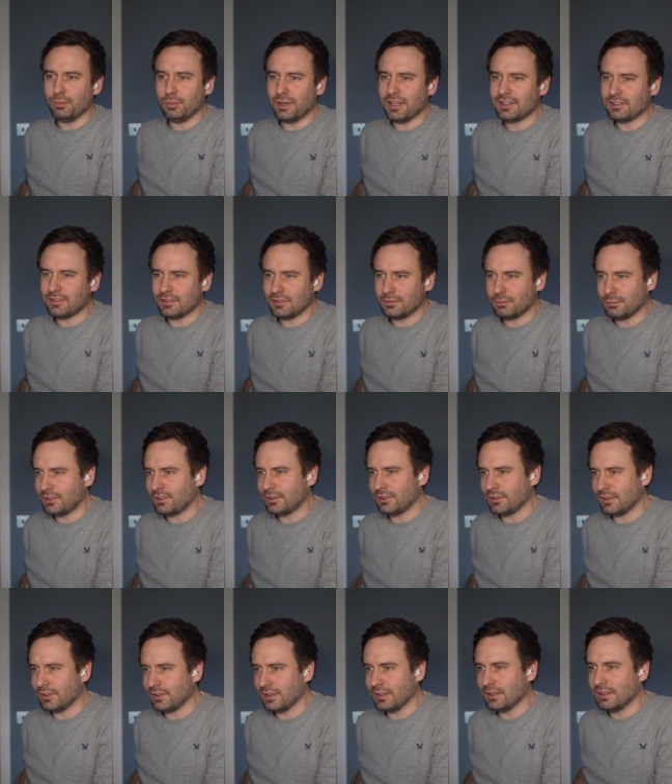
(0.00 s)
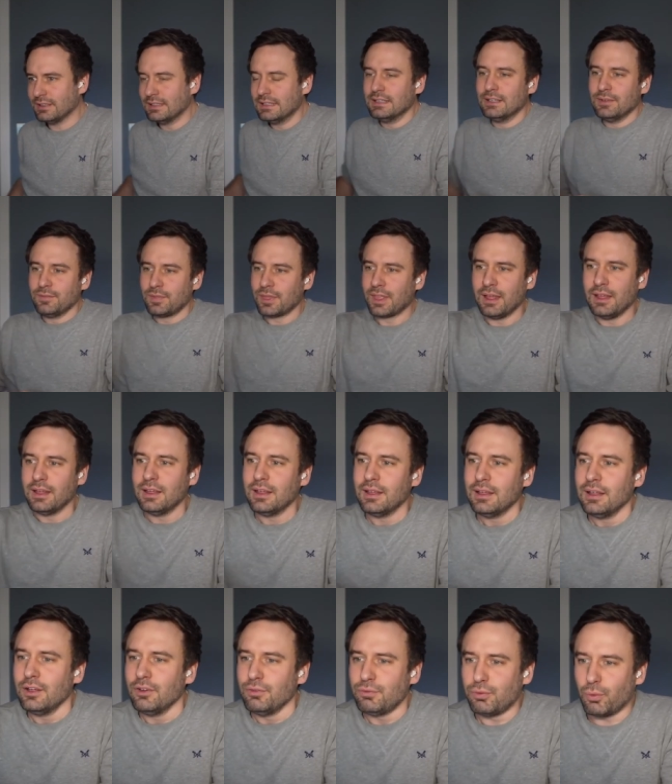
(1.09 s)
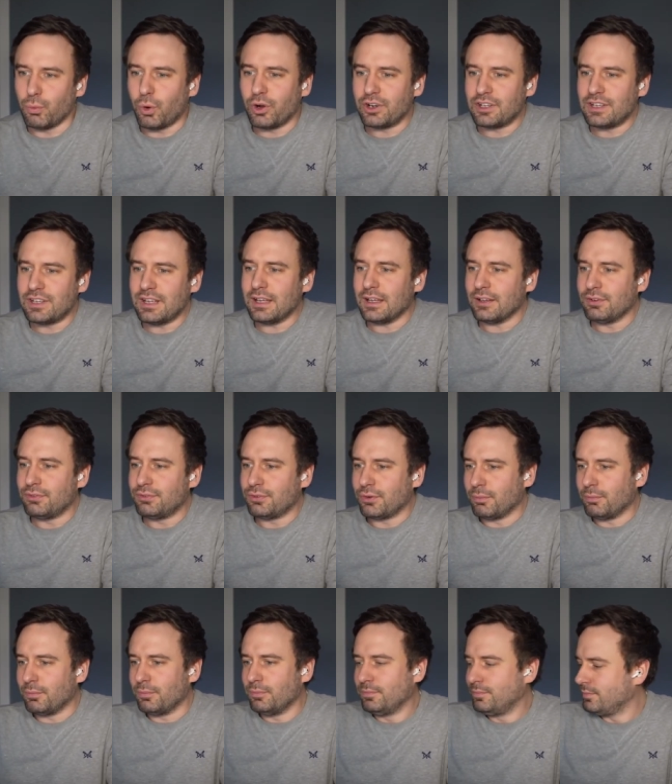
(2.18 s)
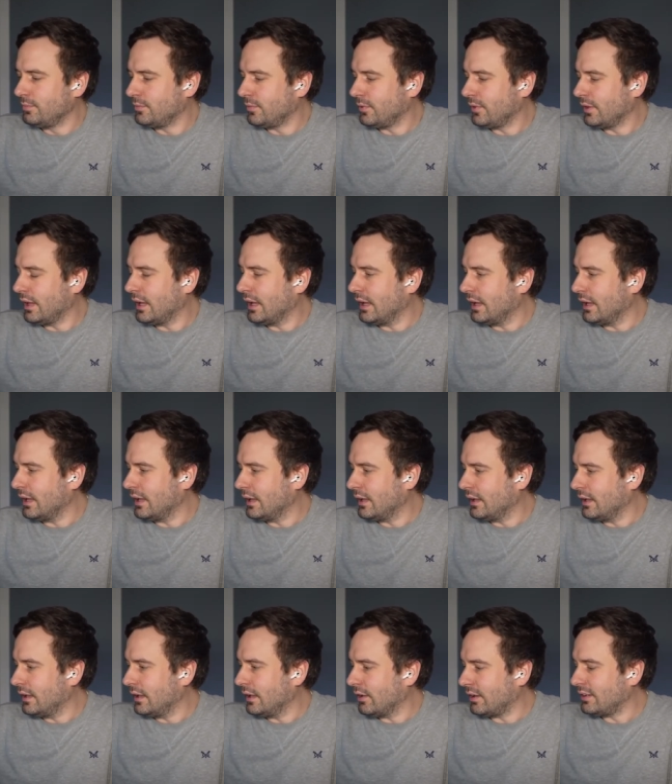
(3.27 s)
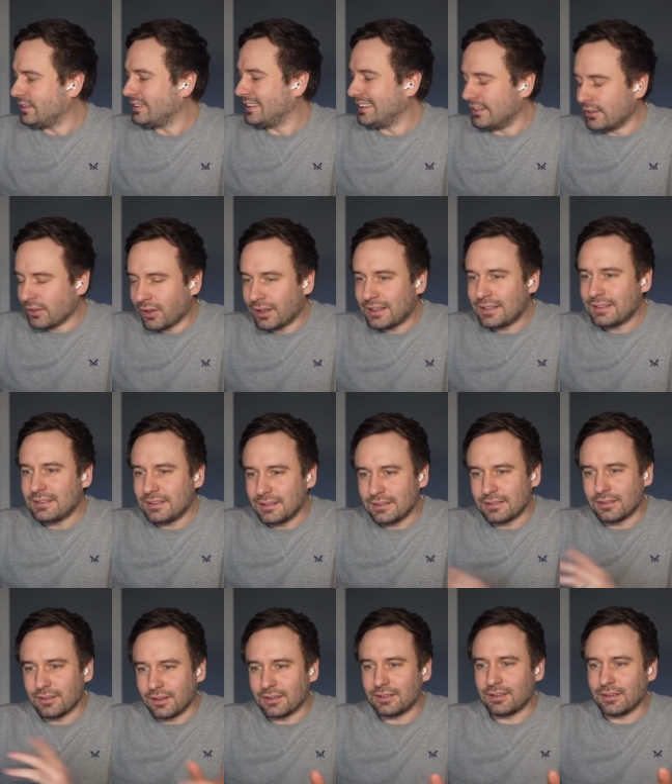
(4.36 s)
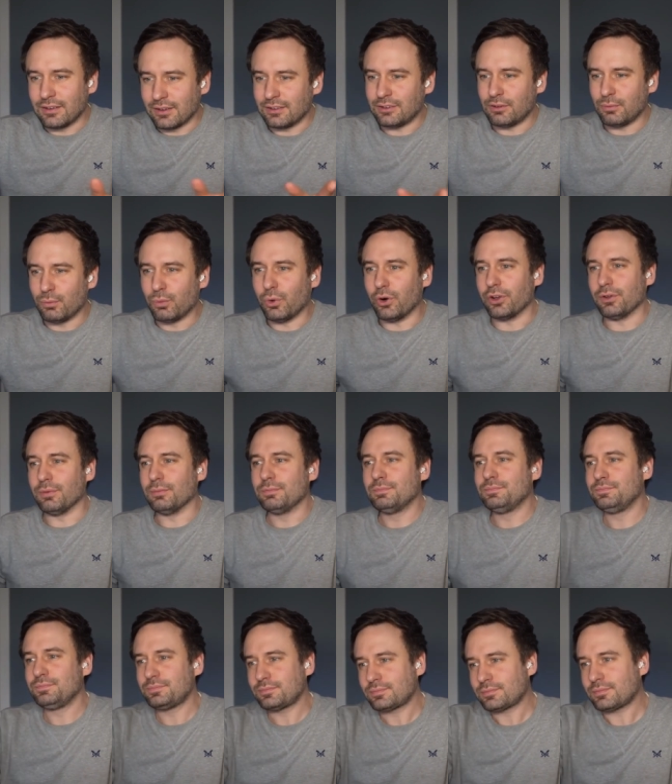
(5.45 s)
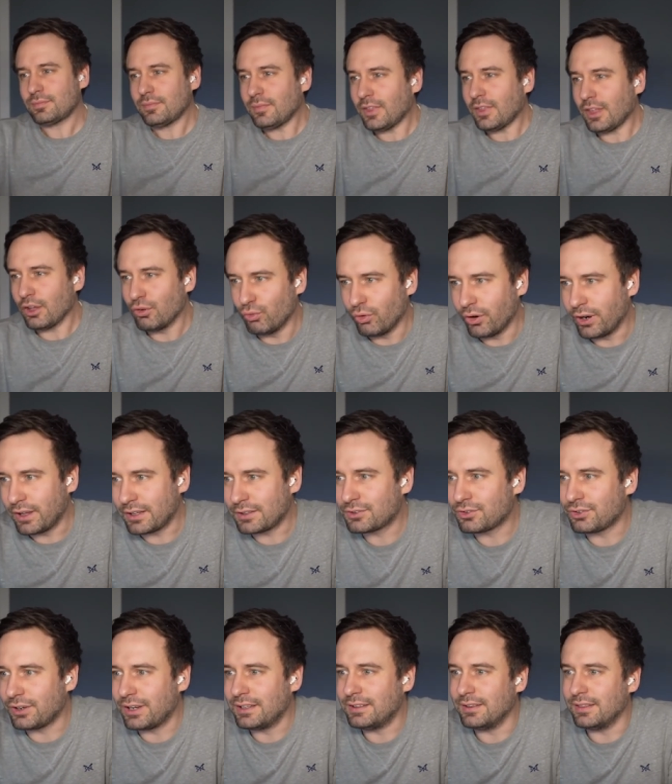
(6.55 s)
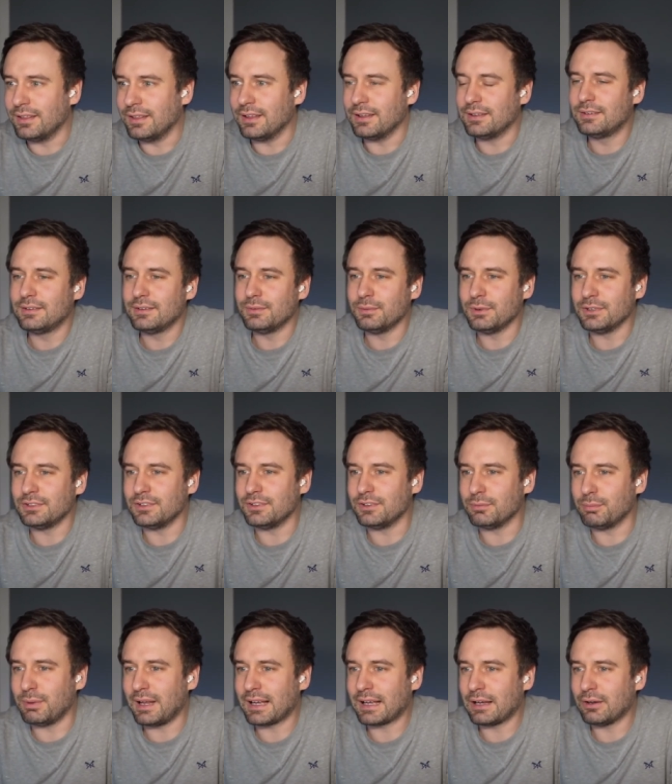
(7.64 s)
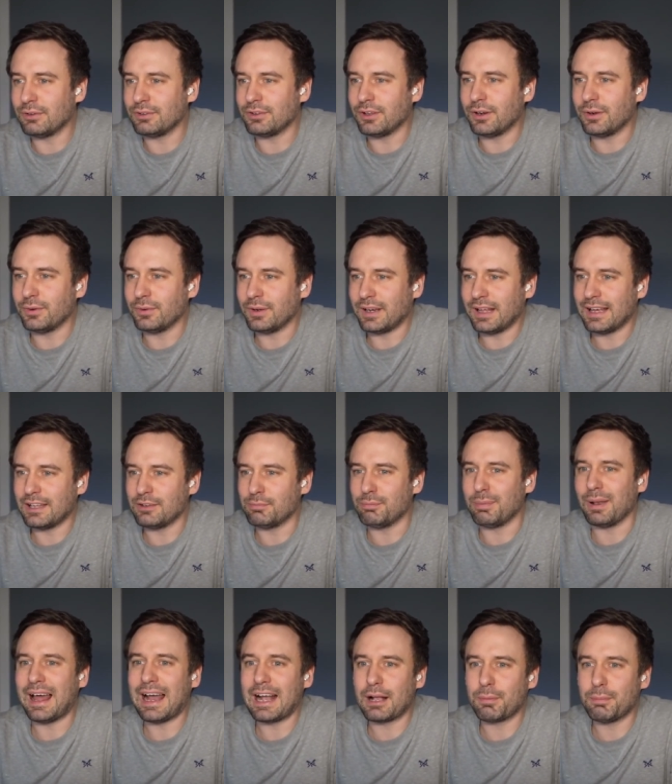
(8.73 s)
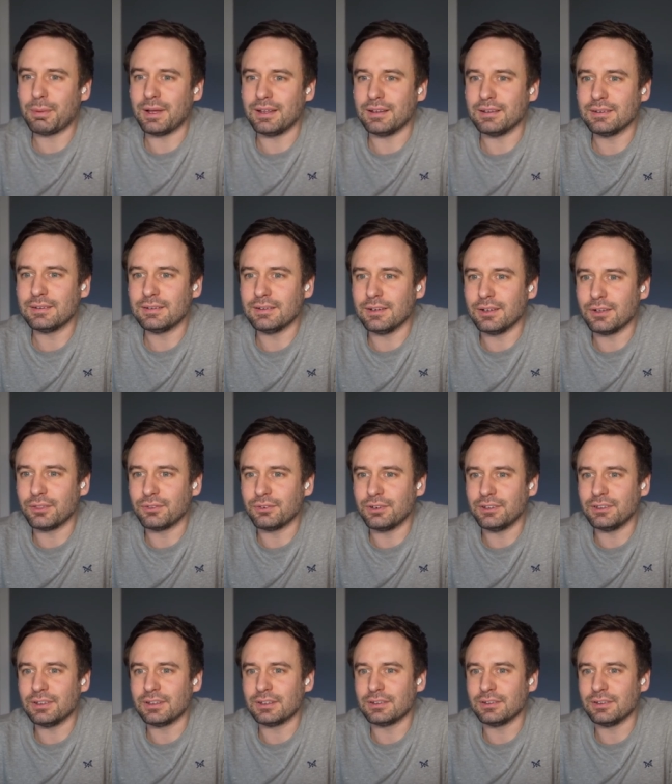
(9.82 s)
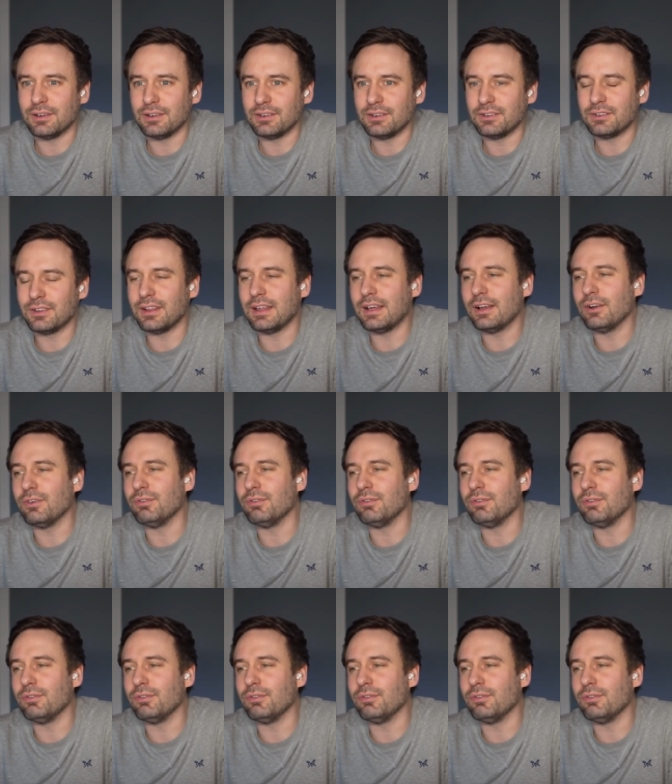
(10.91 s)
luminescent material in there. For one year, from uh, nineteen ninety to nineteen ninety-one, Rolex created this, which is a blackout dial, and it has black paint in the three six nine. So they